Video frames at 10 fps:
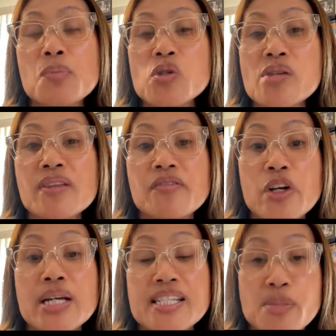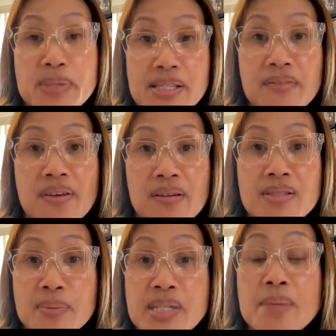most of them are very like specific.
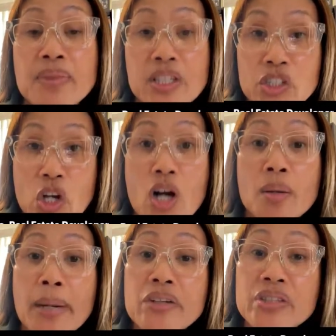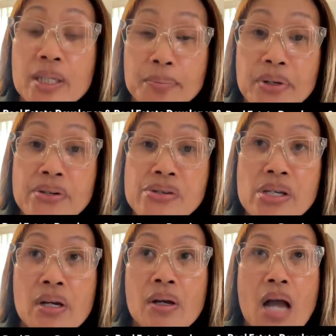Sometimes they'll talk about
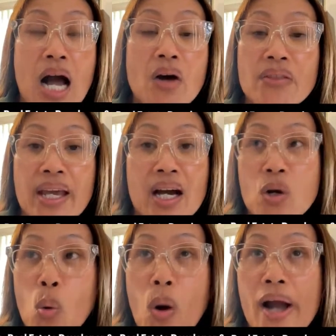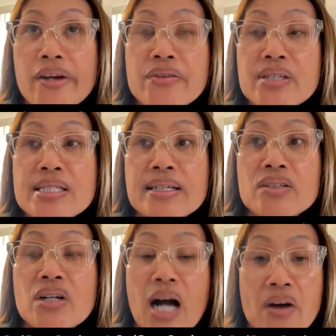numbers, how they acquired the
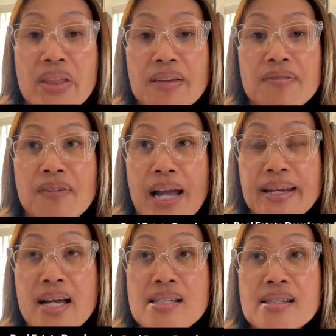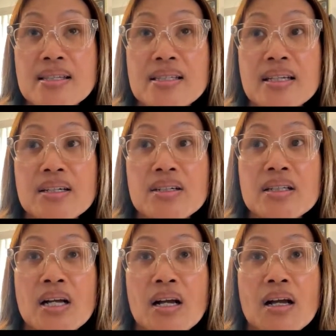deal, how they financed the
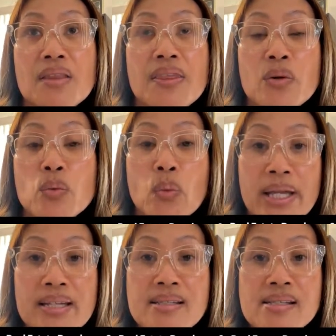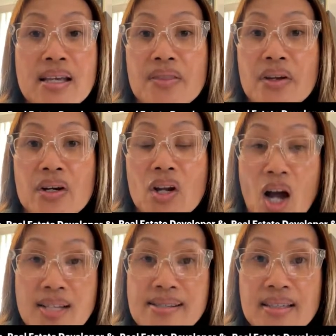deal, their wins and their
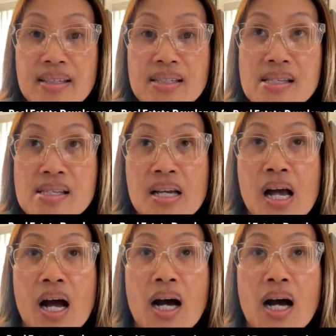losses.